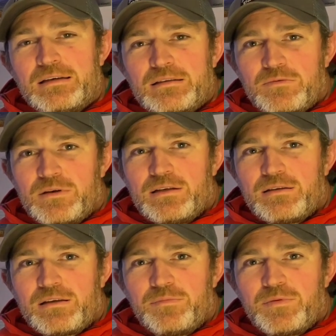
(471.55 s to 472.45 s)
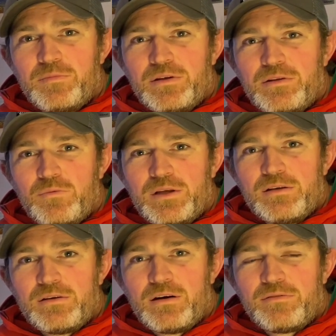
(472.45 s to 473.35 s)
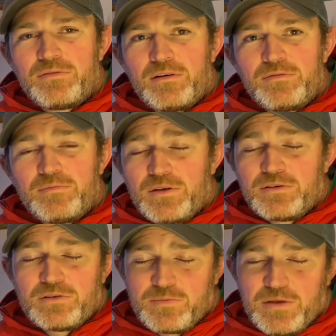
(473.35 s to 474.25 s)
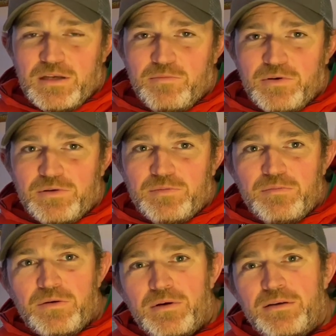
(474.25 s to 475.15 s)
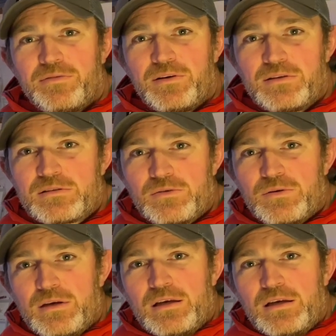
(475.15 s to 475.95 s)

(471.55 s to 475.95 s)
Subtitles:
as well to keep the bit of the wind off not just me but my wife also,